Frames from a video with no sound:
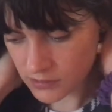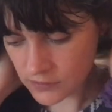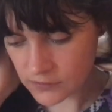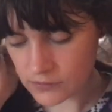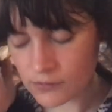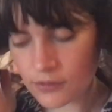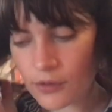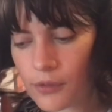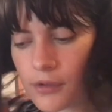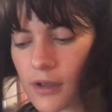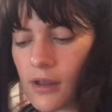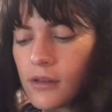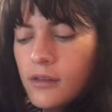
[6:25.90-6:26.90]
to
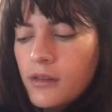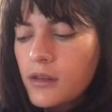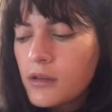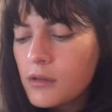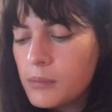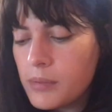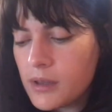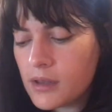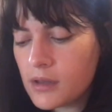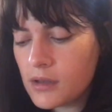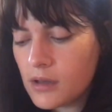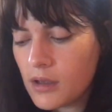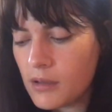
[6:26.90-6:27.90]
talk a little
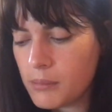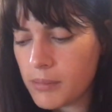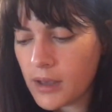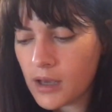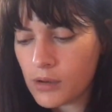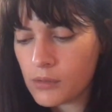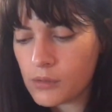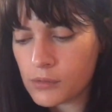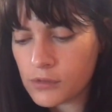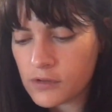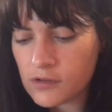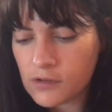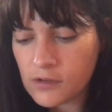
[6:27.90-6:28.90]
bit
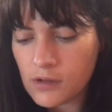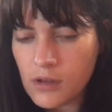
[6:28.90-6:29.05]
about